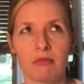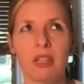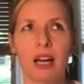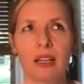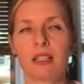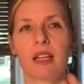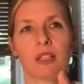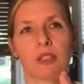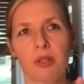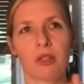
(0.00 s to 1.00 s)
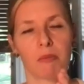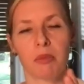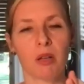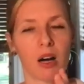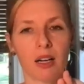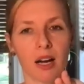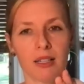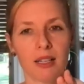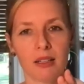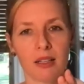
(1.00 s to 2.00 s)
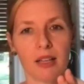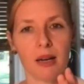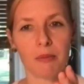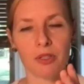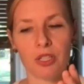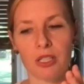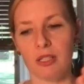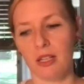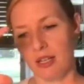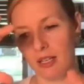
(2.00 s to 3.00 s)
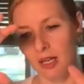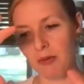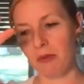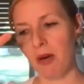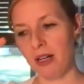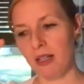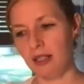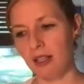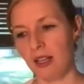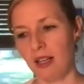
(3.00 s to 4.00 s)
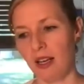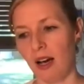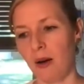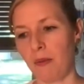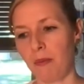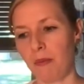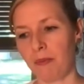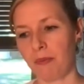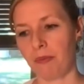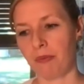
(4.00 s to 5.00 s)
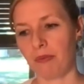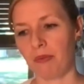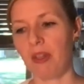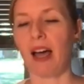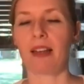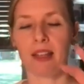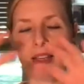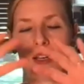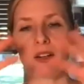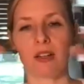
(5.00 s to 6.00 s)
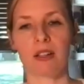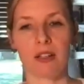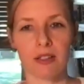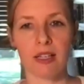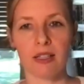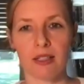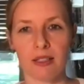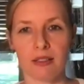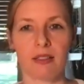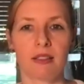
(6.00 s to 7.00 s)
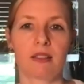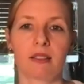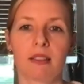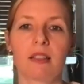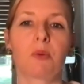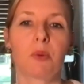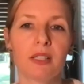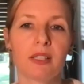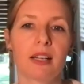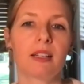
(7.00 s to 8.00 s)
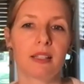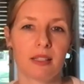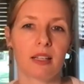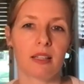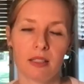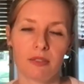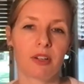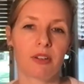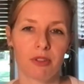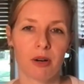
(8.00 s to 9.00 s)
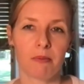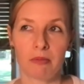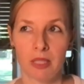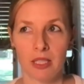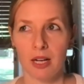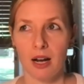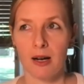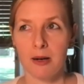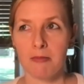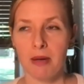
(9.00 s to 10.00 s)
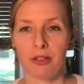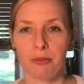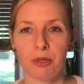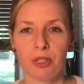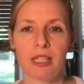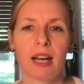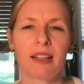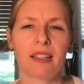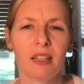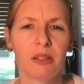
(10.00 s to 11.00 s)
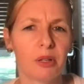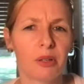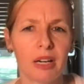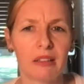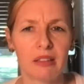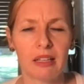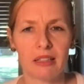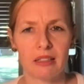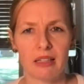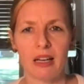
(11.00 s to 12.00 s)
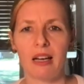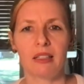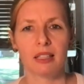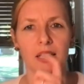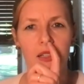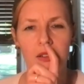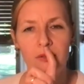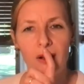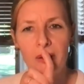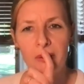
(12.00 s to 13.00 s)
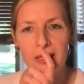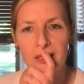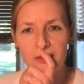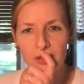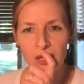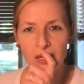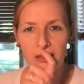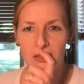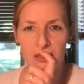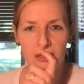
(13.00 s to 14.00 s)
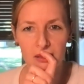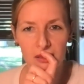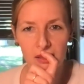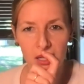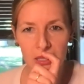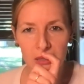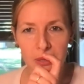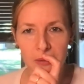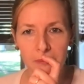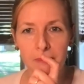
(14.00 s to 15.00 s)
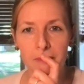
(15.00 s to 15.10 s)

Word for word: yeah engage with blog content like that but just keep in mind um, yeah that they are they're slightly the work cited is slightly different from um, attribution and i can get you a great link to that following this if you'd like just contact me